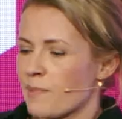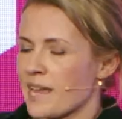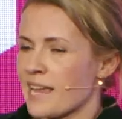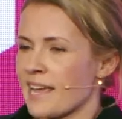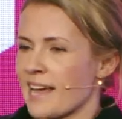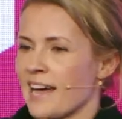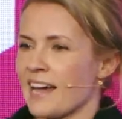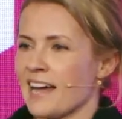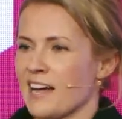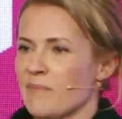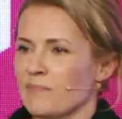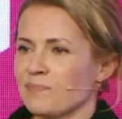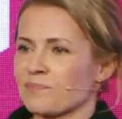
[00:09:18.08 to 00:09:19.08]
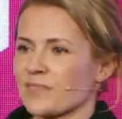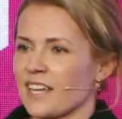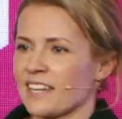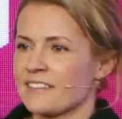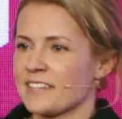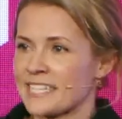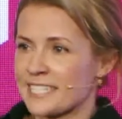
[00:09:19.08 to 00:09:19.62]
be
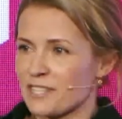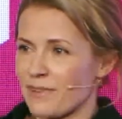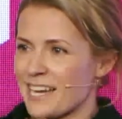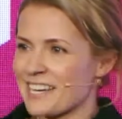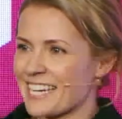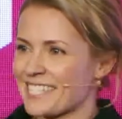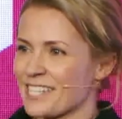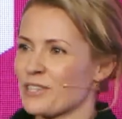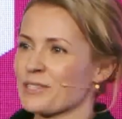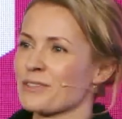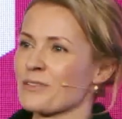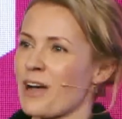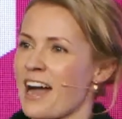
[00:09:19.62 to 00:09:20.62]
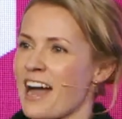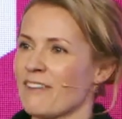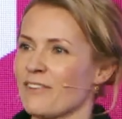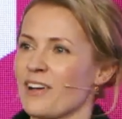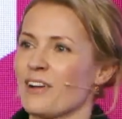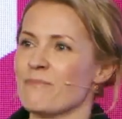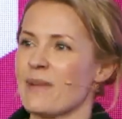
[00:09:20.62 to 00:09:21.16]
disadvantage not to have
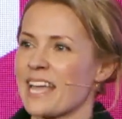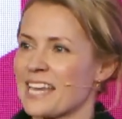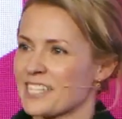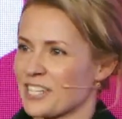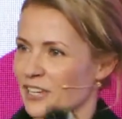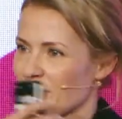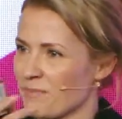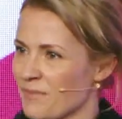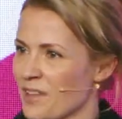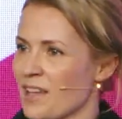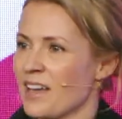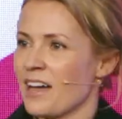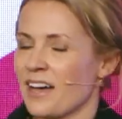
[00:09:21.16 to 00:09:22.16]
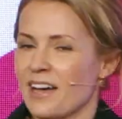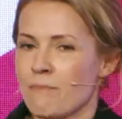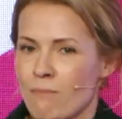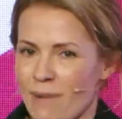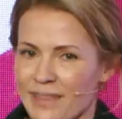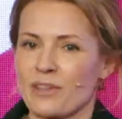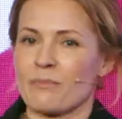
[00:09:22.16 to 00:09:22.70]
a major
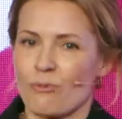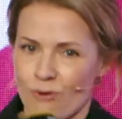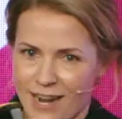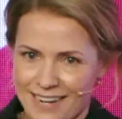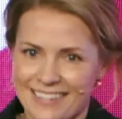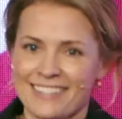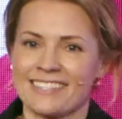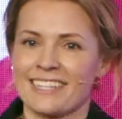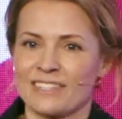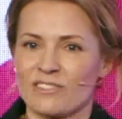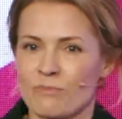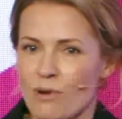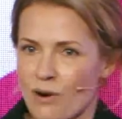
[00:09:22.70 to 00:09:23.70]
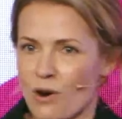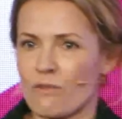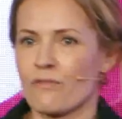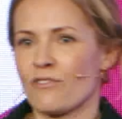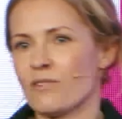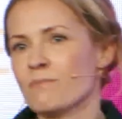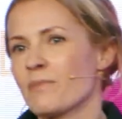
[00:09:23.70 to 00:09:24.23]
mother brand to borrow
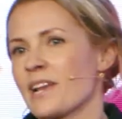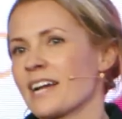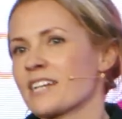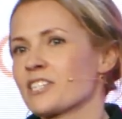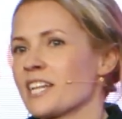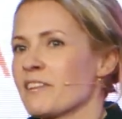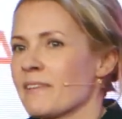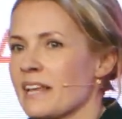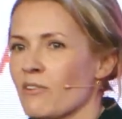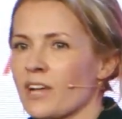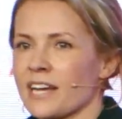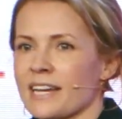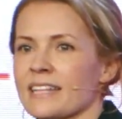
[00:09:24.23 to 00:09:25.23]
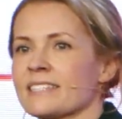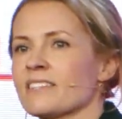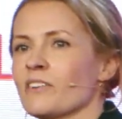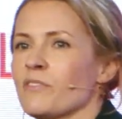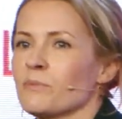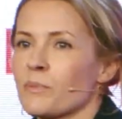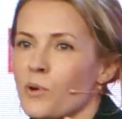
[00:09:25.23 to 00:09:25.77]
from, but actually we look at it
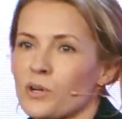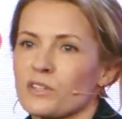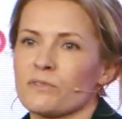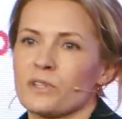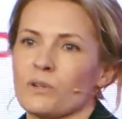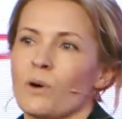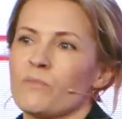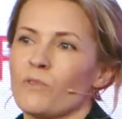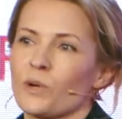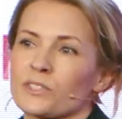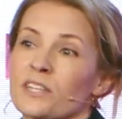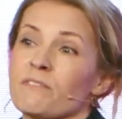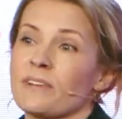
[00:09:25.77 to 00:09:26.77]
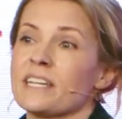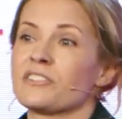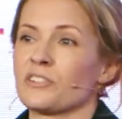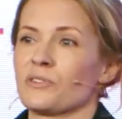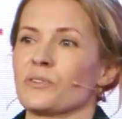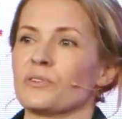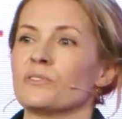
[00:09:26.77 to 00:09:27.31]
from the point of view of what can we
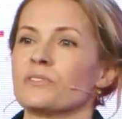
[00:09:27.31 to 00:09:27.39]
do